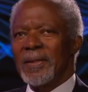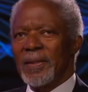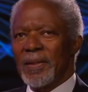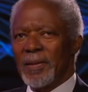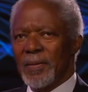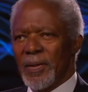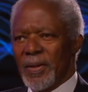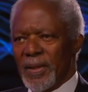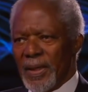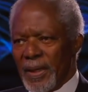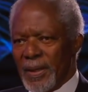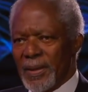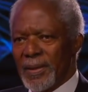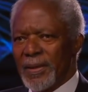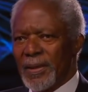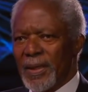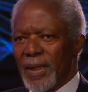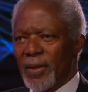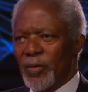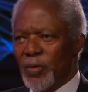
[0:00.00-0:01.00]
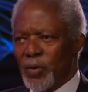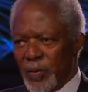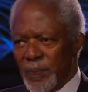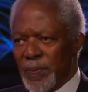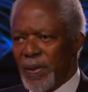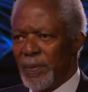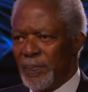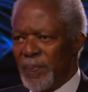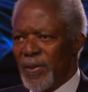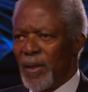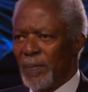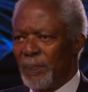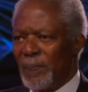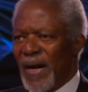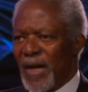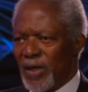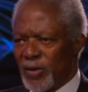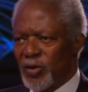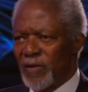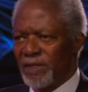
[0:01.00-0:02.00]
There could be a bit
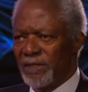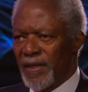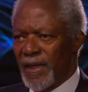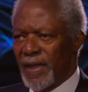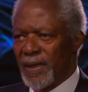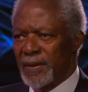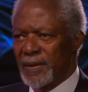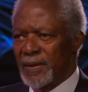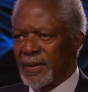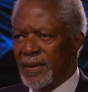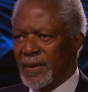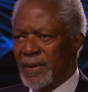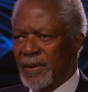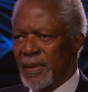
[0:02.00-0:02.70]
part of that,